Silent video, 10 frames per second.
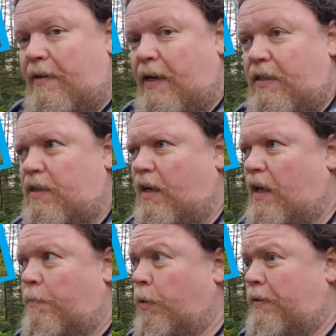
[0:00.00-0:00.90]
task
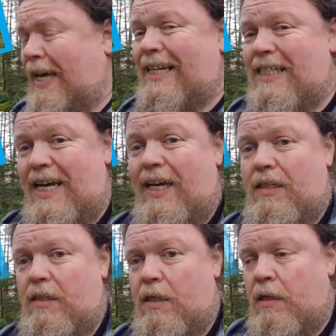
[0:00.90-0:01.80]
in about 10 seconds.